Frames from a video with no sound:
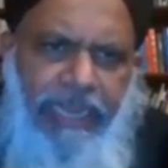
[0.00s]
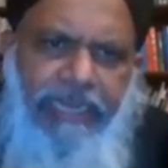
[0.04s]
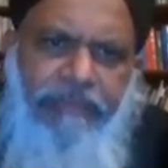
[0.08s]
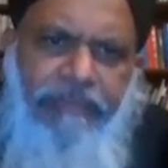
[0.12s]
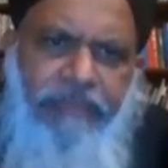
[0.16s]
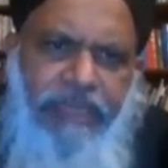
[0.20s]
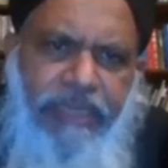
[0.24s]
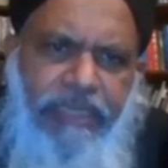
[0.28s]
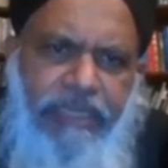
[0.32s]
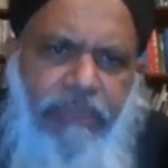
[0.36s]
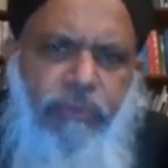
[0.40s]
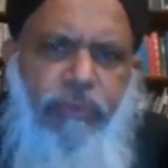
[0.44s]

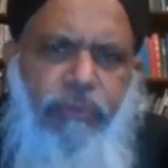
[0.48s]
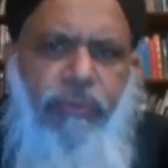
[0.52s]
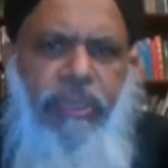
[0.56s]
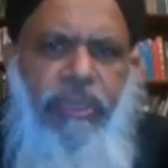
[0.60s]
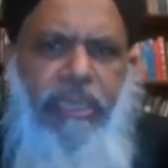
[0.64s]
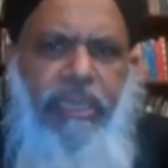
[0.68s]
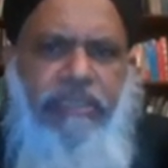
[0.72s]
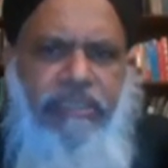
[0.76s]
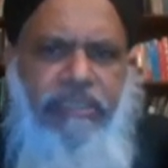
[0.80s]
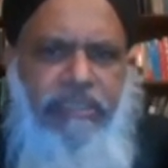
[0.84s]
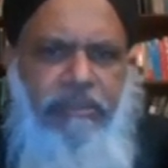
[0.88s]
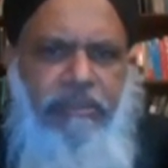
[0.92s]
anybody who
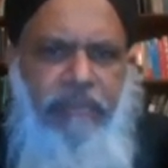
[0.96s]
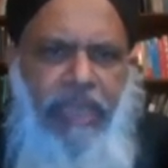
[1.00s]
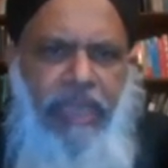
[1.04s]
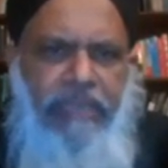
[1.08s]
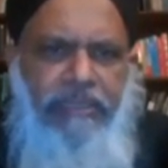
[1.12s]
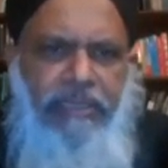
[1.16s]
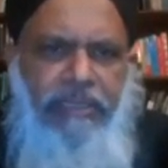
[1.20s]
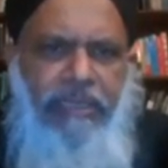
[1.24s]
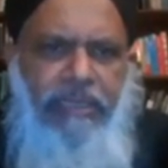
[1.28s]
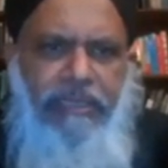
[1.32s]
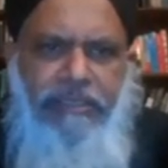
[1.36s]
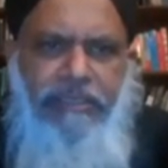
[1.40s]
gets a
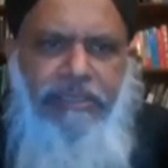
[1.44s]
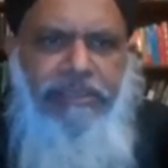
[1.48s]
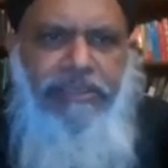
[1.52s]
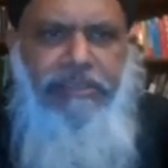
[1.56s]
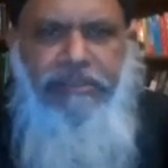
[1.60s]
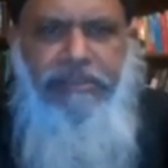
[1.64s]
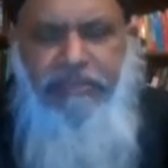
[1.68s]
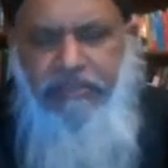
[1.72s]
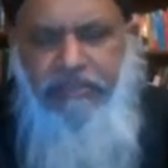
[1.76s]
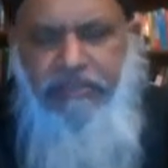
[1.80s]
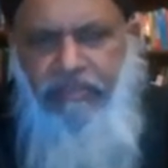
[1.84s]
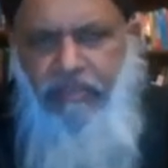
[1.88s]

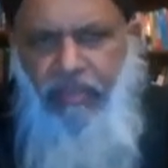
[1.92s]
bachelor's